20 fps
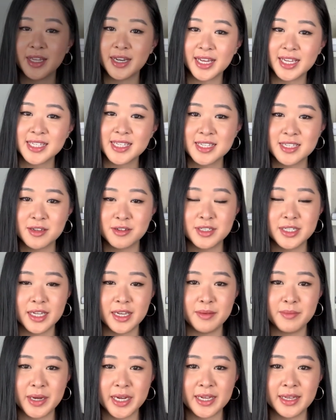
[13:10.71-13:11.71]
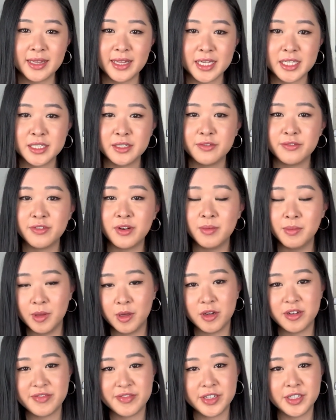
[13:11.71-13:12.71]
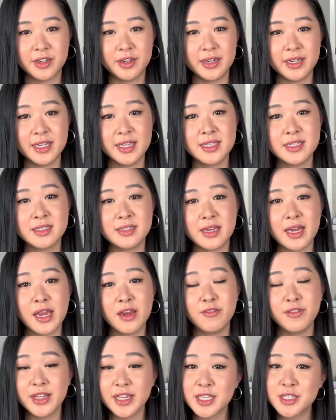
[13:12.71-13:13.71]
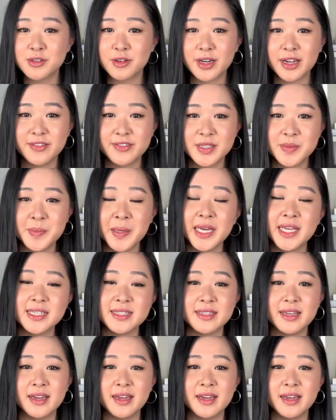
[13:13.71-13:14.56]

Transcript: next SLG in my collection from Louis Vuitton is a really sought after piece,